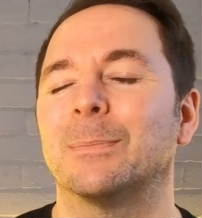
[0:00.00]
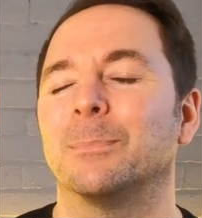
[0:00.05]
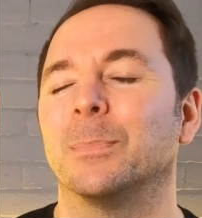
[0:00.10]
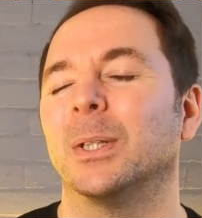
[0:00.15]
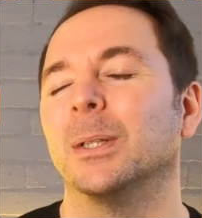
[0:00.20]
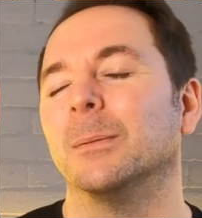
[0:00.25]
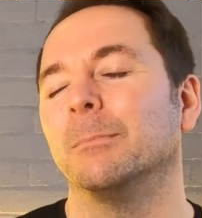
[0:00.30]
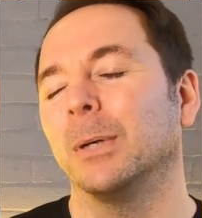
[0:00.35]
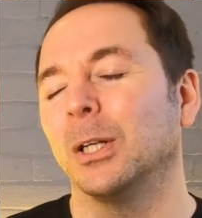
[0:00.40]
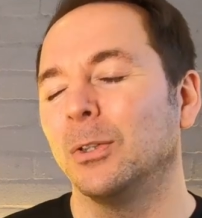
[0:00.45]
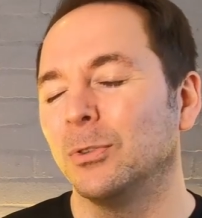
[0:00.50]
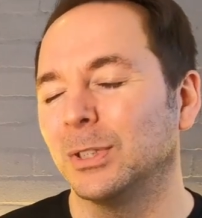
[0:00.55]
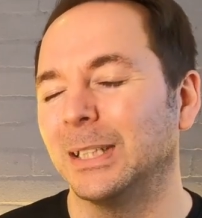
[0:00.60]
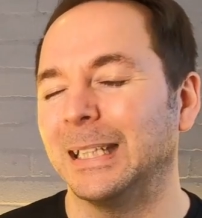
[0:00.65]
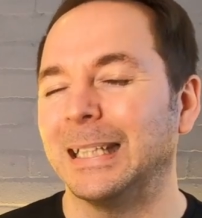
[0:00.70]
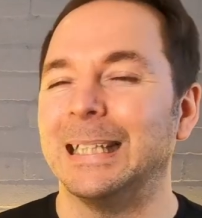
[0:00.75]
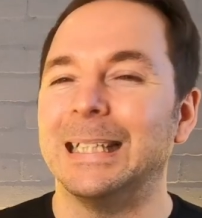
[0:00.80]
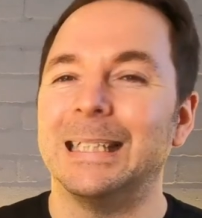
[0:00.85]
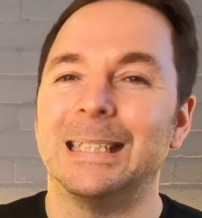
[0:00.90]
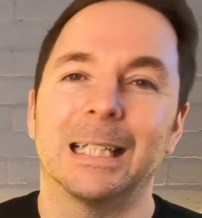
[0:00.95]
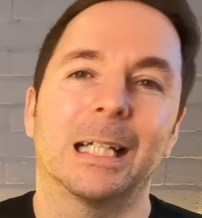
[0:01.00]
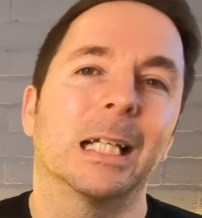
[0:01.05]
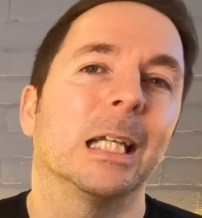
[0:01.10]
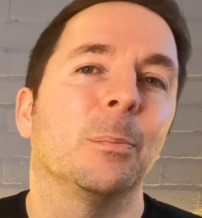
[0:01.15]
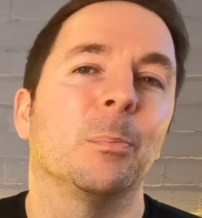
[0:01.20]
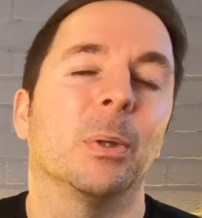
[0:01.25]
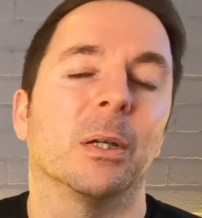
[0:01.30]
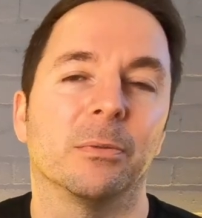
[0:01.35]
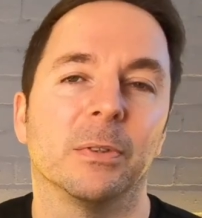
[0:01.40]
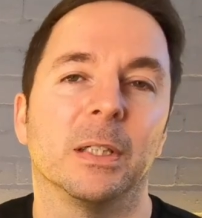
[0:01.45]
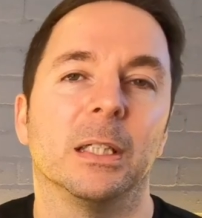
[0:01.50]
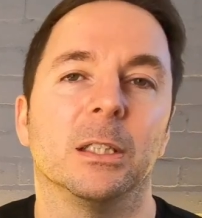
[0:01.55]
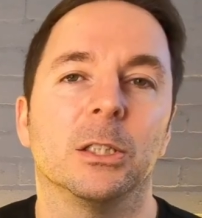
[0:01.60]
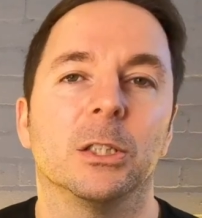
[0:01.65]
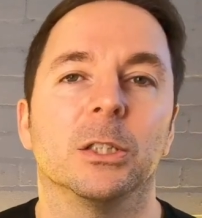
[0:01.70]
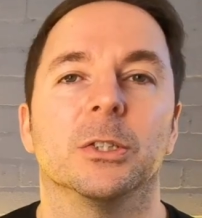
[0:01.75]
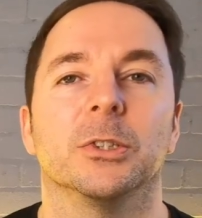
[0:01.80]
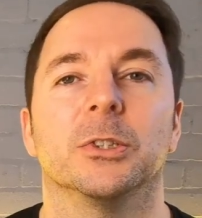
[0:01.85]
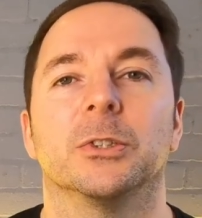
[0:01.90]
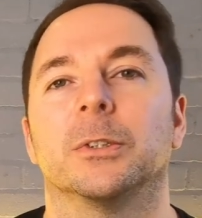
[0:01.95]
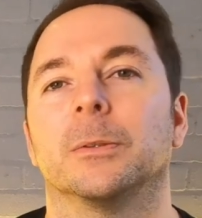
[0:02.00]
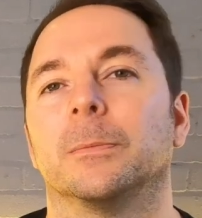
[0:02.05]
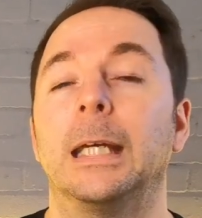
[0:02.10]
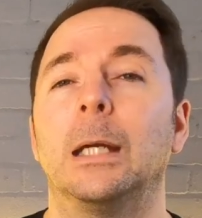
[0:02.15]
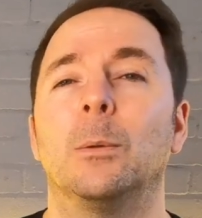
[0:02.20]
but mostly these are Klipper features.